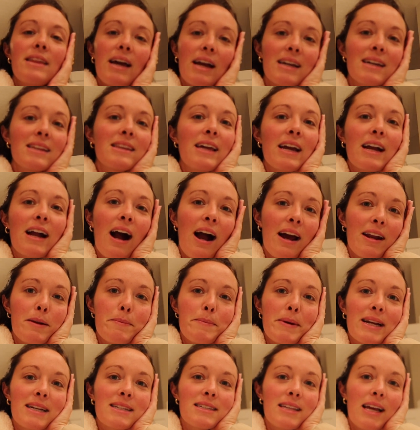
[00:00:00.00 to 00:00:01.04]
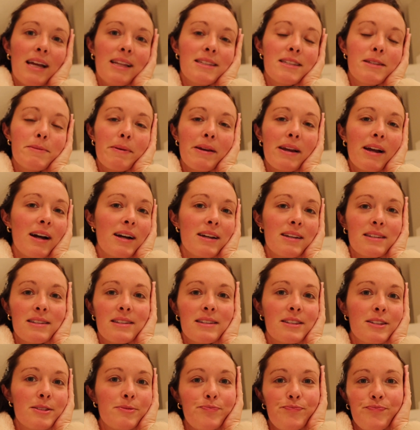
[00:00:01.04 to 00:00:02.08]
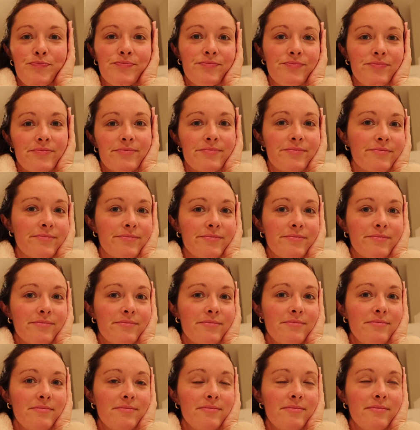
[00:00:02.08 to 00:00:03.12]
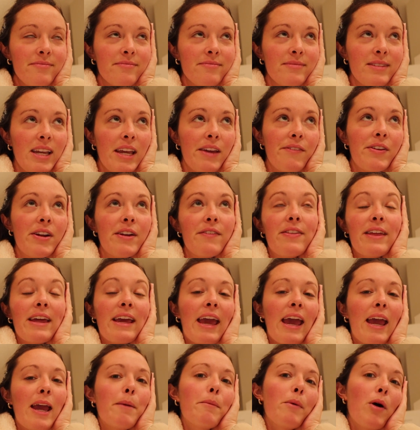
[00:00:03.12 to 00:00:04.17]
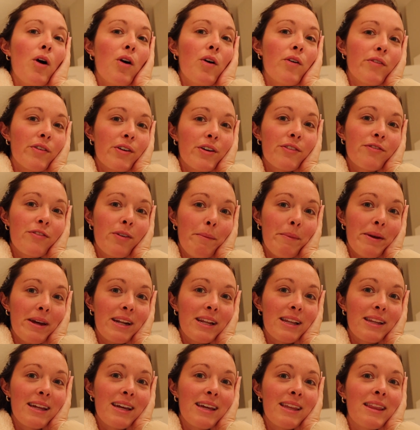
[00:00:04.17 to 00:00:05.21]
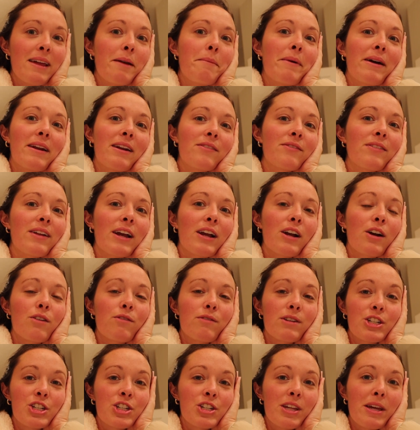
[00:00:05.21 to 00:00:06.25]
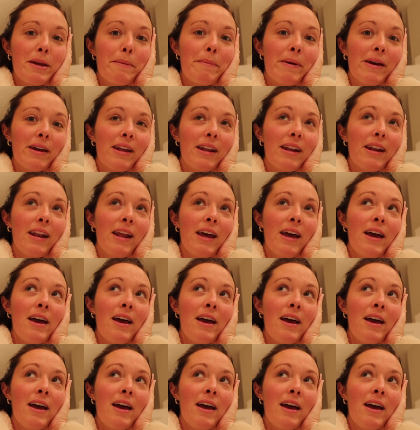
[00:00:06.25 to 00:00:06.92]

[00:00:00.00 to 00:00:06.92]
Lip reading: that can like kind of make sense because even if they came over from Italy, they might have like originally been